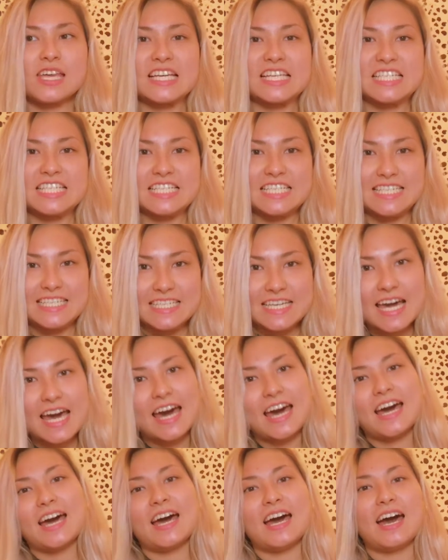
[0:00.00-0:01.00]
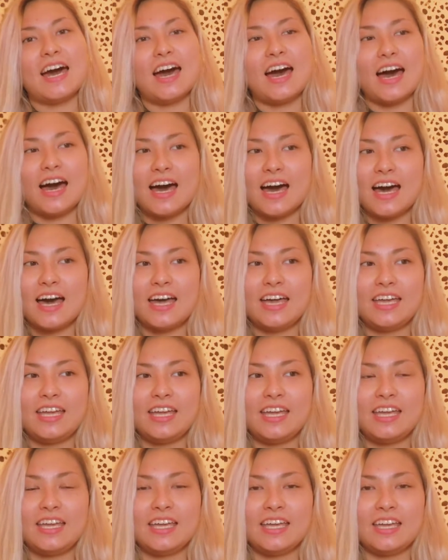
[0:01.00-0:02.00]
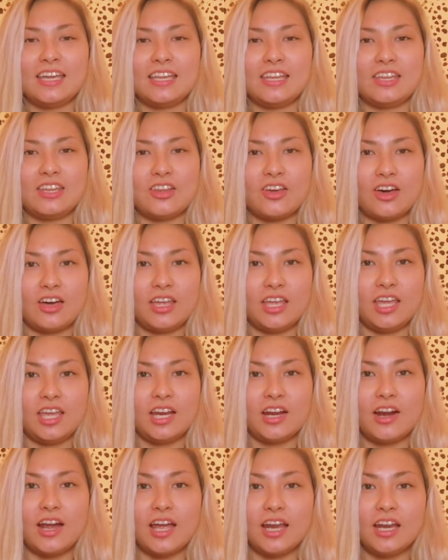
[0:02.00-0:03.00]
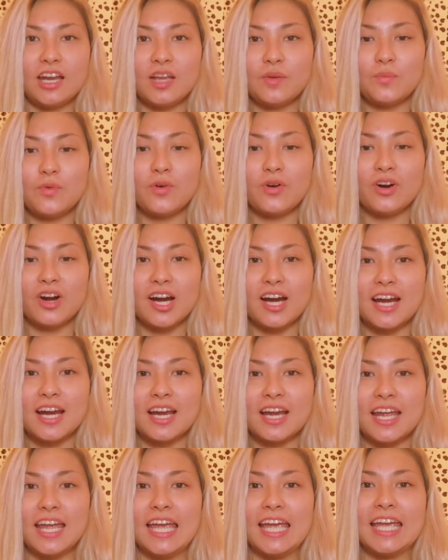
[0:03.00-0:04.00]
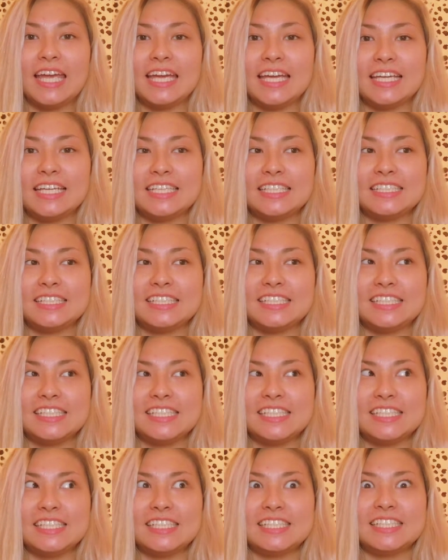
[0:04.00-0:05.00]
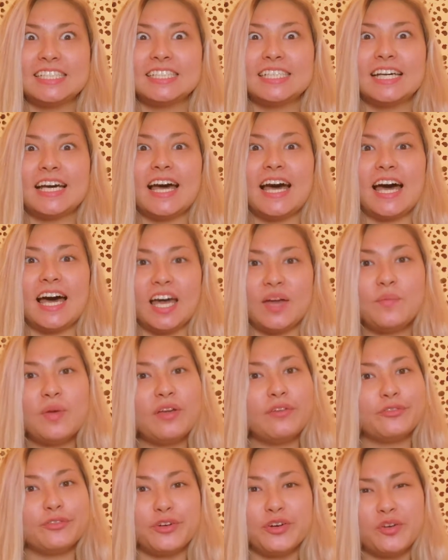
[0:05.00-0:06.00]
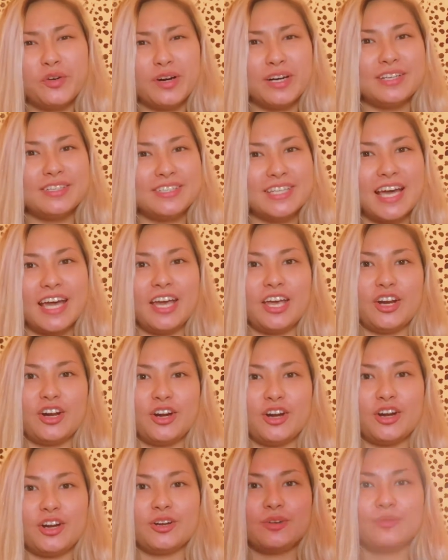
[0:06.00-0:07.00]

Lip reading: Yeah, I cannot eat right anymore, and I'm a frequent dieter.